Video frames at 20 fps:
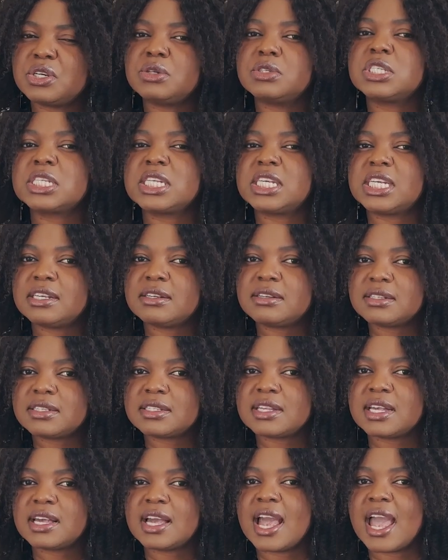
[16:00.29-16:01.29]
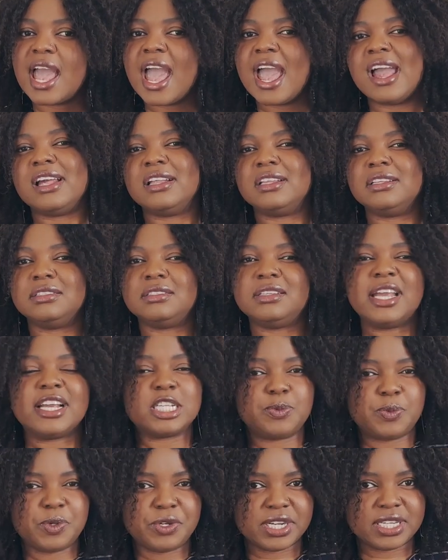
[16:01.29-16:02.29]
skills and
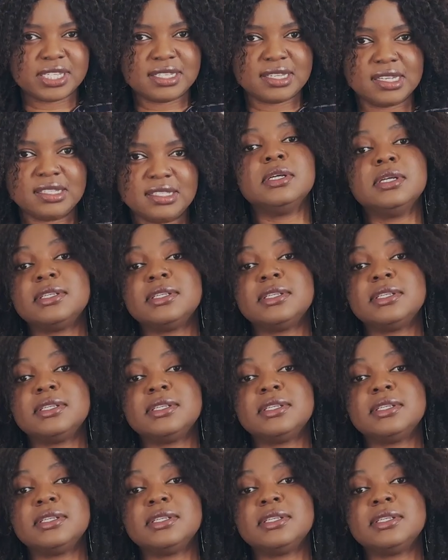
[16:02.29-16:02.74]
experiences.